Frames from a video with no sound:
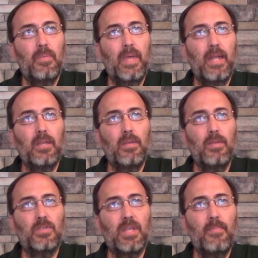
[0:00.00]

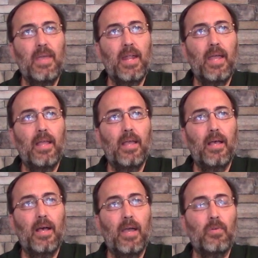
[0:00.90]
that you say, man,
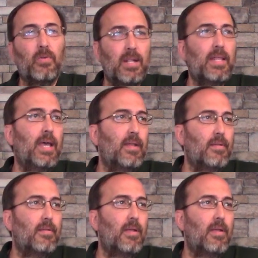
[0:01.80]
I regret that.